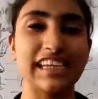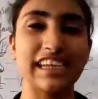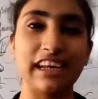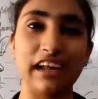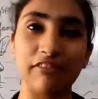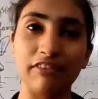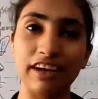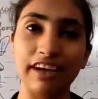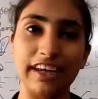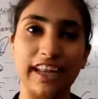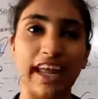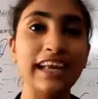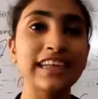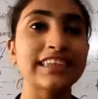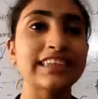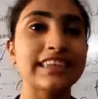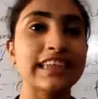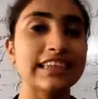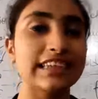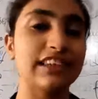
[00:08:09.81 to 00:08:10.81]
In our
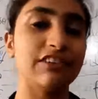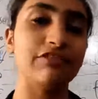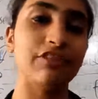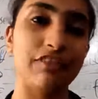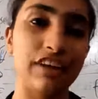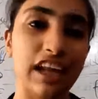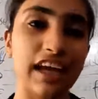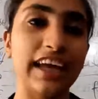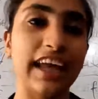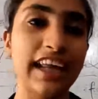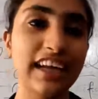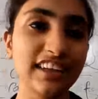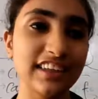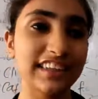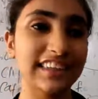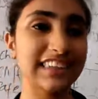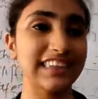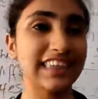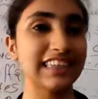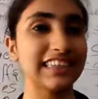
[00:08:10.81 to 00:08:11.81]
next session we will again
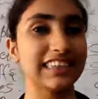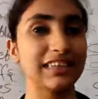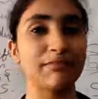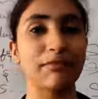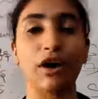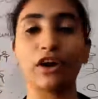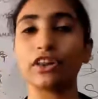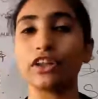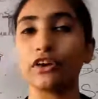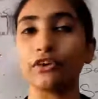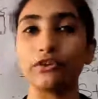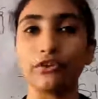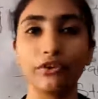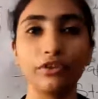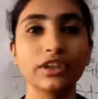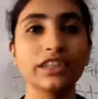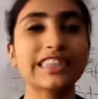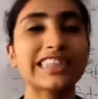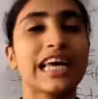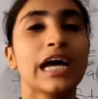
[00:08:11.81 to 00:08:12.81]
discuss about the
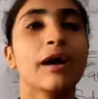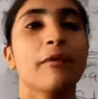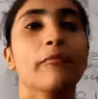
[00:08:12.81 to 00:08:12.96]
rules